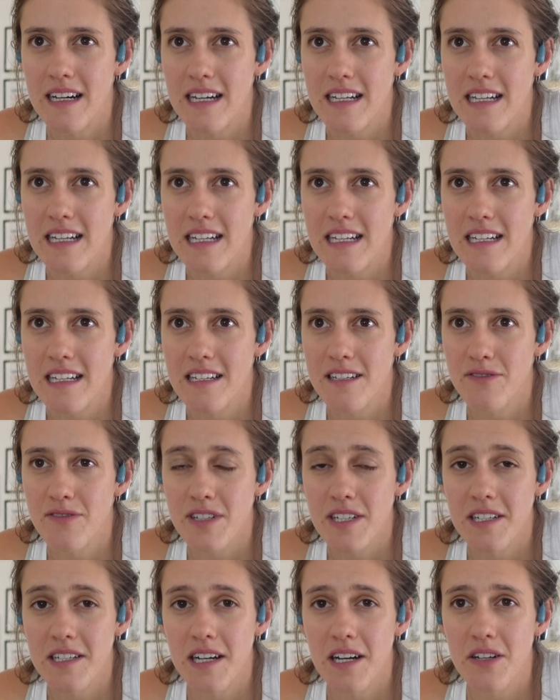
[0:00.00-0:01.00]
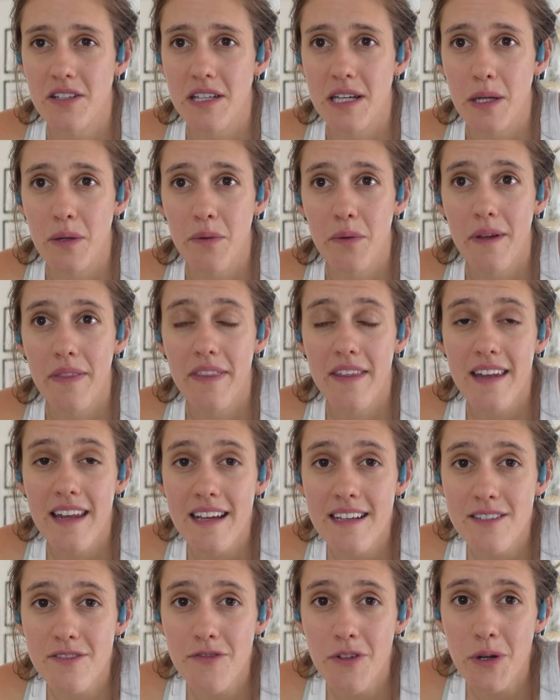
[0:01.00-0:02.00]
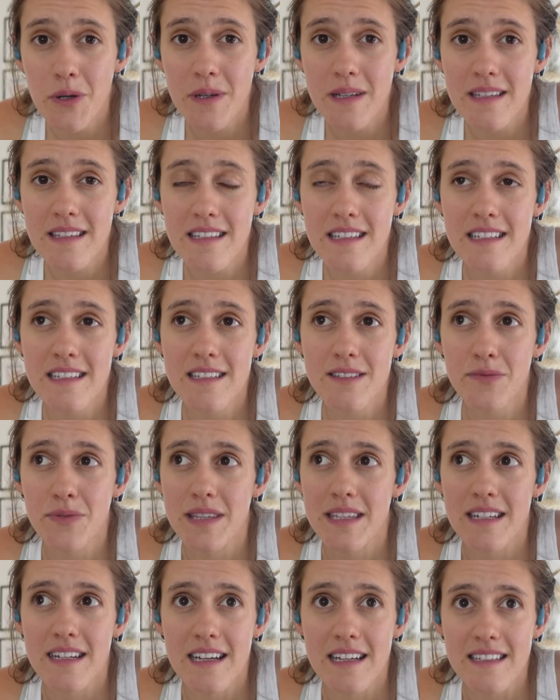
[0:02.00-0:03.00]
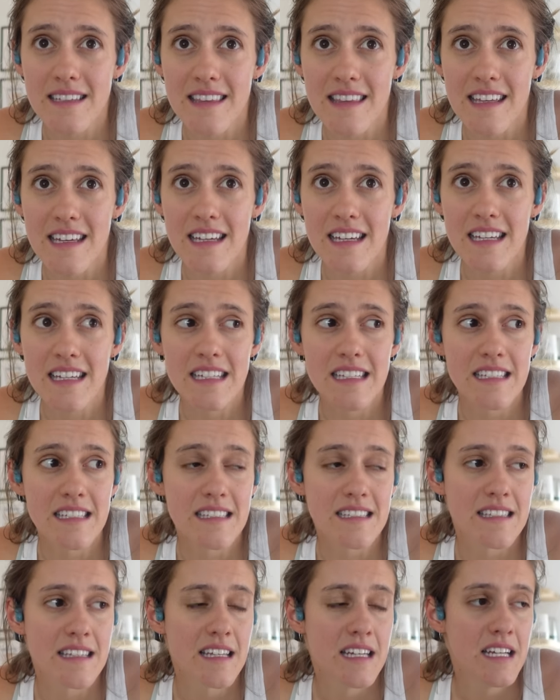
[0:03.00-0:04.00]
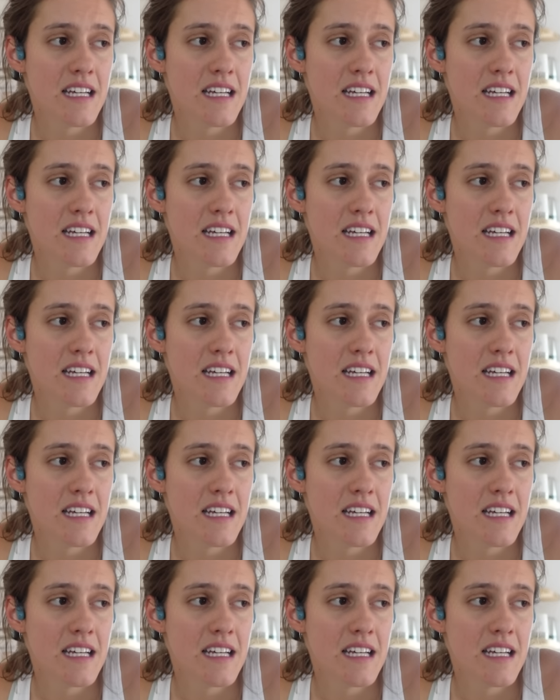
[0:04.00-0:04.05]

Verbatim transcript: I need to figure out like what the next focus is, what the next thing is.